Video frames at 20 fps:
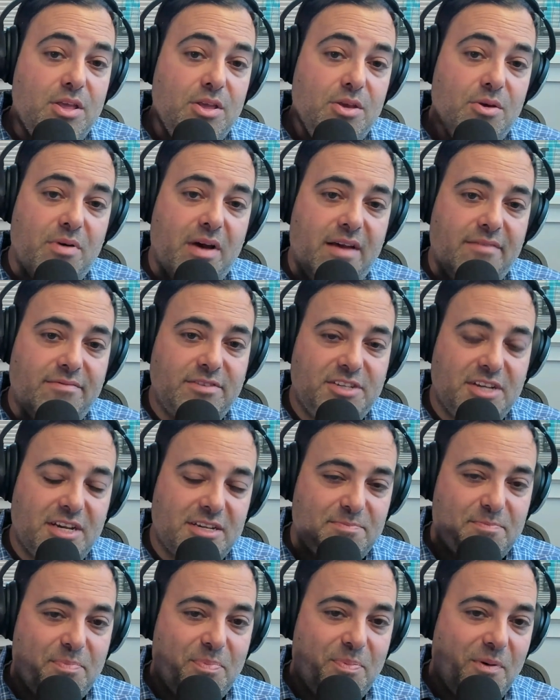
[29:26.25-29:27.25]
you have
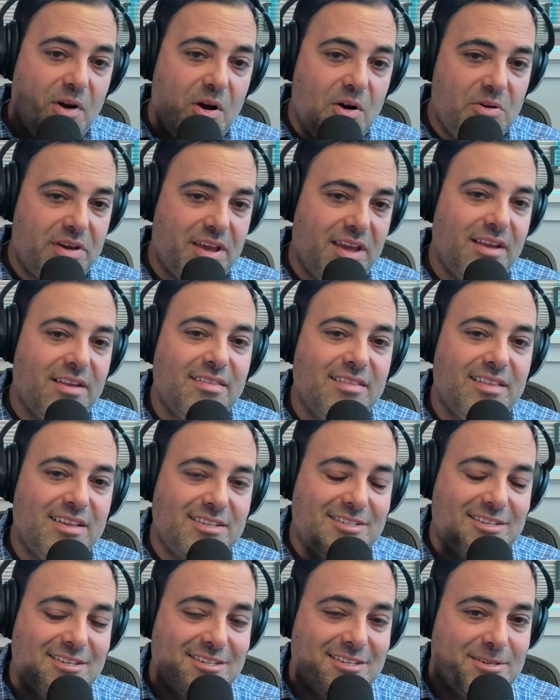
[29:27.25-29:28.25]
just broken the
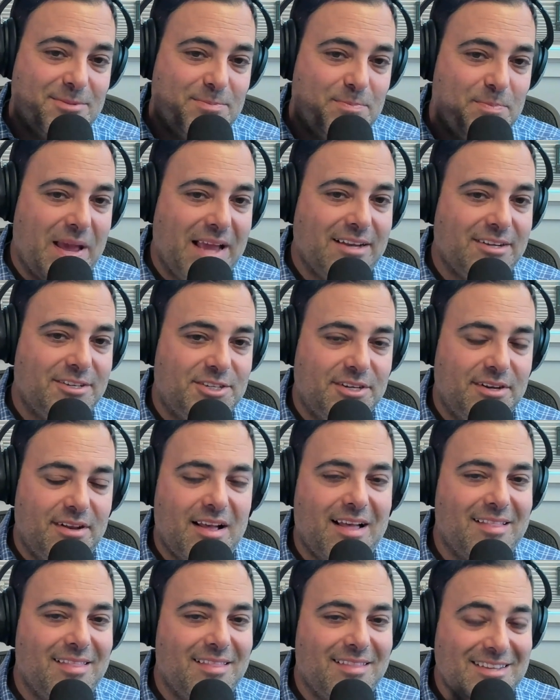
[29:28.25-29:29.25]
suspension.
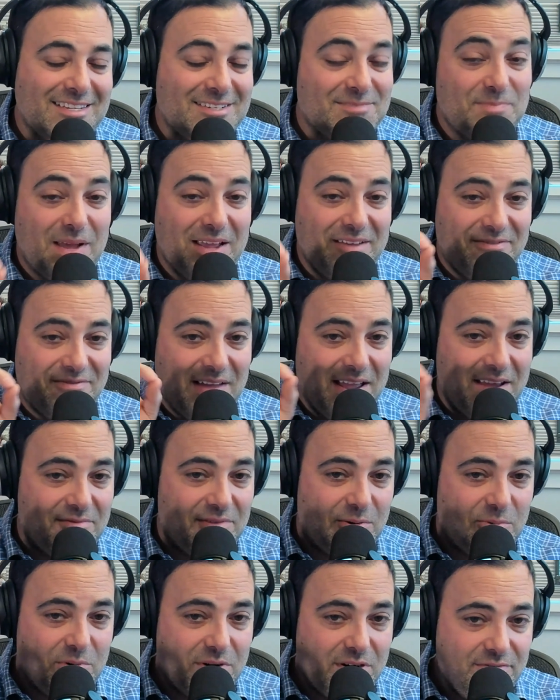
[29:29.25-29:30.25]
Is my
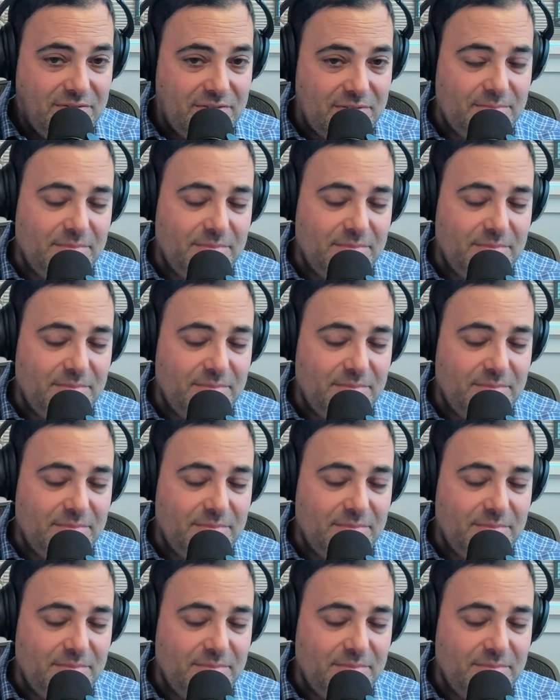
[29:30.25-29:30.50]
favorite word